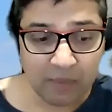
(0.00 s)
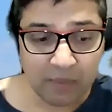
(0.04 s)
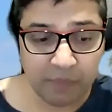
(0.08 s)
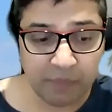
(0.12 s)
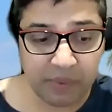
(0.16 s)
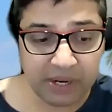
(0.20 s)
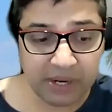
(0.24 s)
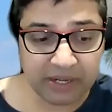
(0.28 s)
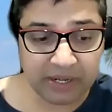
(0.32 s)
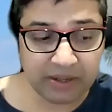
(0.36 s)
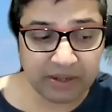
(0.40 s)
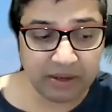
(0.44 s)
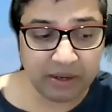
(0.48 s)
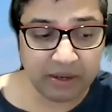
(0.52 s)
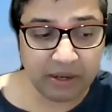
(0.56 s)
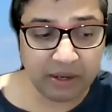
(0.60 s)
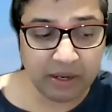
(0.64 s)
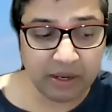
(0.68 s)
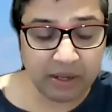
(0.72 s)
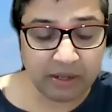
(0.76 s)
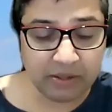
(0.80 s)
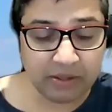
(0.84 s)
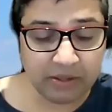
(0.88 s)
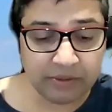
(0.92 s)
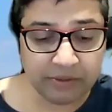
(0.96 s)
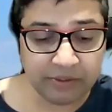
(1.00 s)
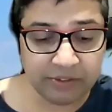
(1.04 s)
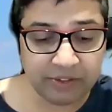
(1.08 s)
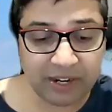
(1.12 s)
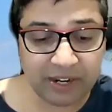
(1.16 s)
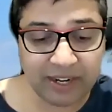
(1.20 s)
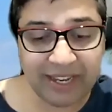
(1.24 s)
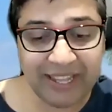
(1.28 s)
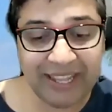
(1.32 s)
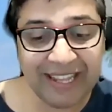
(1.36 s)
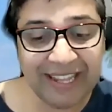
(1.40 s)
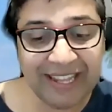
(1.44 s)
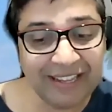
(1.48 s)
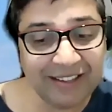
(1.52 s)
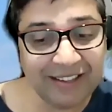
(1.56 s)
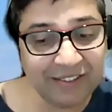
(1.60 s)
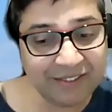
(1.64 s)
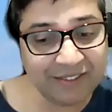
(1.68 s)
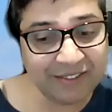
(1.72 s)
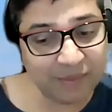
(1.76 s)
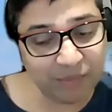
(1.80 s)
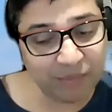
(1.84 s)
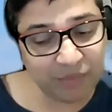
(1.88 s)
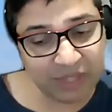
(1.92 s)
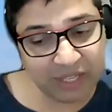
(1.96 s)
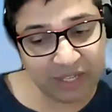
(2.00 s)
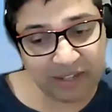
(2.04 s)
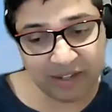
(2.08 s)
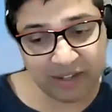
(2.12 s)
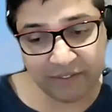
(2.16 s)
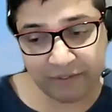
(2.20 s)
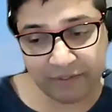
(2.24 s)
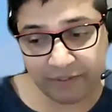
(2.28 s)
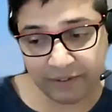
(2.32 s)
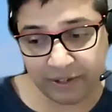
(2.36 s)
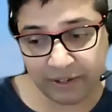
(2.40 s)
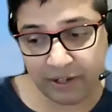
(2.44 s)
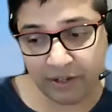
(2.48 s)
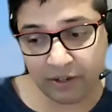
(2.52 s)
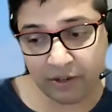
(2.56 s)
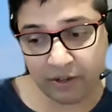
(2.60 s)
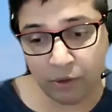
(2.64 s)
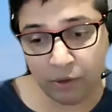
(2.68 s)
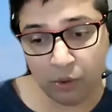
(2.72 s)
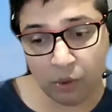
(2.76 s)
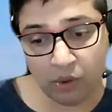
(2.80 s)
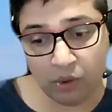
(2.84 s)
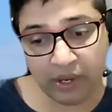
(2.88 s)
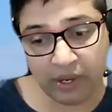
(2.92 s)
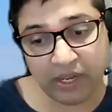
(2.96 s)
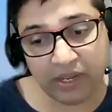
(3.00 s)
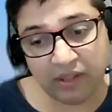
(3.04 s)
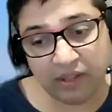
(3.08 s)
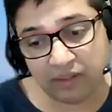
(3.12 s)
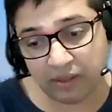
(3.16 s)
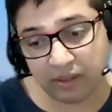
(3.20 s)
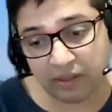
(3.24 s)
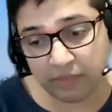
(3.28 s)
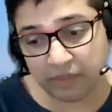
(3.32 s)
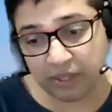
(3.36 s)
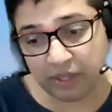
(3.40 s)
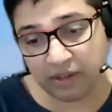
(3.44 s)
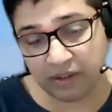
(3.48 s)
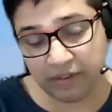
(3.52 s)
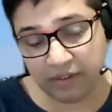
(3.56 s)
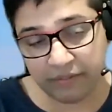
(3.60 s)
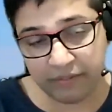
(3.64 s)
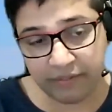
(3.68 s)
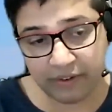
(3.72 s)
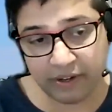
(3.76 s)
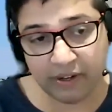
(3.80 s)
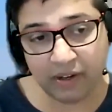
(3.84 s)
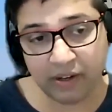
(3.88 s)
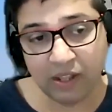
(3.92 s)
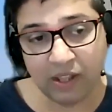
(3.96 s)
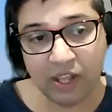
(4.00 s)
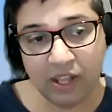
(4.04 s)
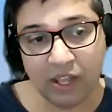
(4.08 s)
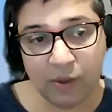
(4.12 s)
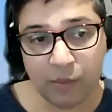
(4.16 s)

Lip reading: but studying is something different, knowing is something different,